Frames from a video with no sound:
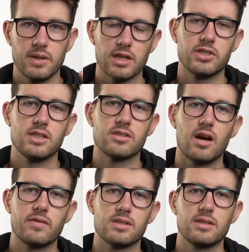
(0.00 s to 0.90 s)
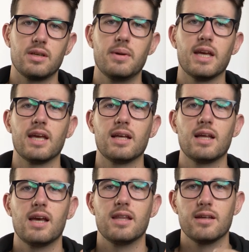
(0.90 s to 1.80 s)
production is obviously making
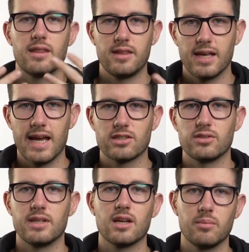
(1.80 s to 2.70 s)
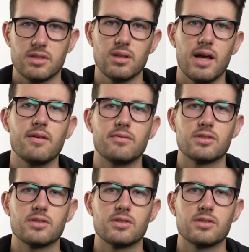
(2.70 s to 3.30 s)
the thing actually come to life.